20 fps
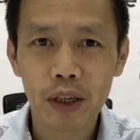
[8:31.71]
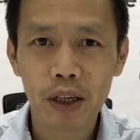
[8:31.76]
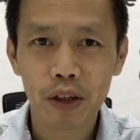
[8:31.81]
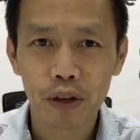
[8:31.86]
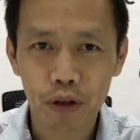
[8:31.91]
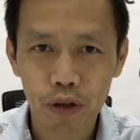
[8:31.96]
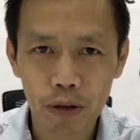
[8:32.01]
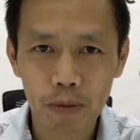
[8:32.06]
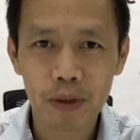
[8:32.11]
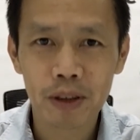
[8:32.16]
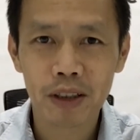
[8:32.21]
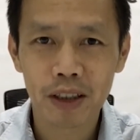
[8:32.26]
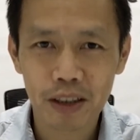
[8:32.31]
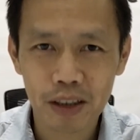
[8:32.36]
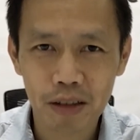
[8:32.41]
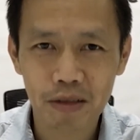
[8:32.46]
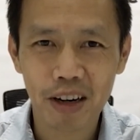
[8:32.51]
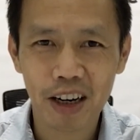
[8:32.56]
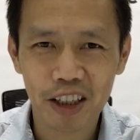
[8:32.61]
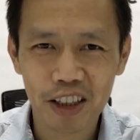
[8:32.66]
human
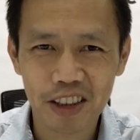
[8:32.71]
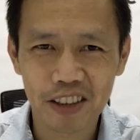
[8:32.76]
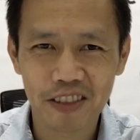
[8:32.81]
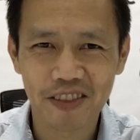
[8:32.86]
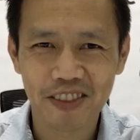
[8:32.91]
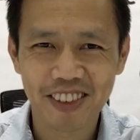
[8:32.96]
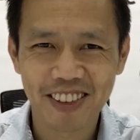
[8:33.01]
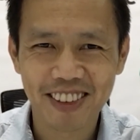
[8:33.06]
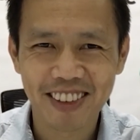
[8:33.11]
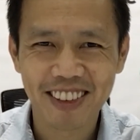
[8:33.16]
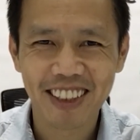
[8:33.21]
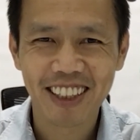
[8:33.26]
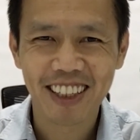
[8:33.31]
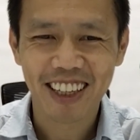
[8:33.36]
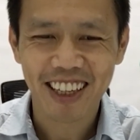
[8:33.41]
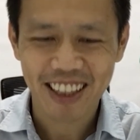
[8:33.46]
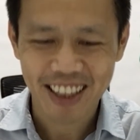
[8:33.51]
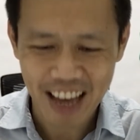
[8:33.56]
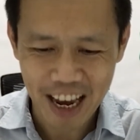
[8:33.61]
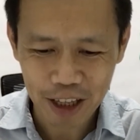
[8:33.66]
interaction.
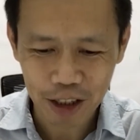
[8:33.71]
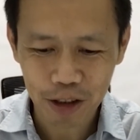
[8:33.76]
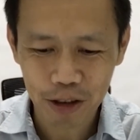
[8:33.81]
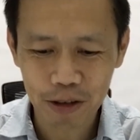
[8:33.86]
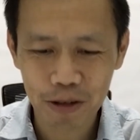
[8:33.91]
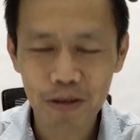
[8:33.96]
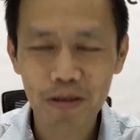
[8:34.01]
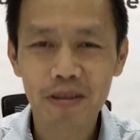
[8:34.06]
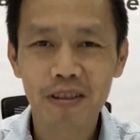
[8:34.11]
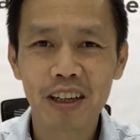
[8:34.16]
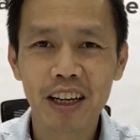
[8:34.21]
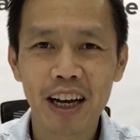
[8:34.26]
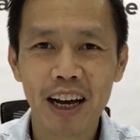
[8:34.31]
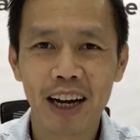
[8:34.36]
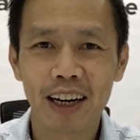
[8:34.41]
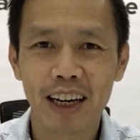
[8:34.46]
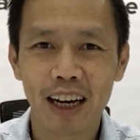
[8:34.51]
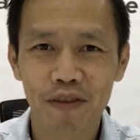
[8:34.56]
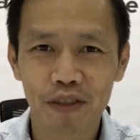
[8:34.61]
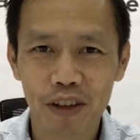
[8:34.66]
Thank you
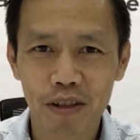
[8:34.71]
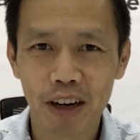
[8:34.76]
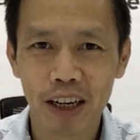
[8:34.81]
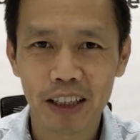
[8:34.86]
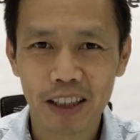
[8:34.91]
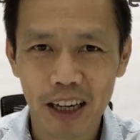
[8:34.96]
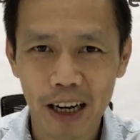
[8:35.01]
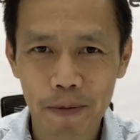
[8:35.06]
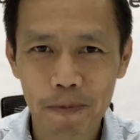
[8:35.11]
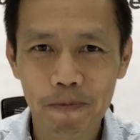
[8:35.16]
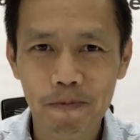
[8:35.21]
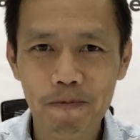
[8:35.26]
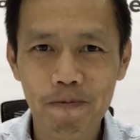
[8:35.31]
and have a great time.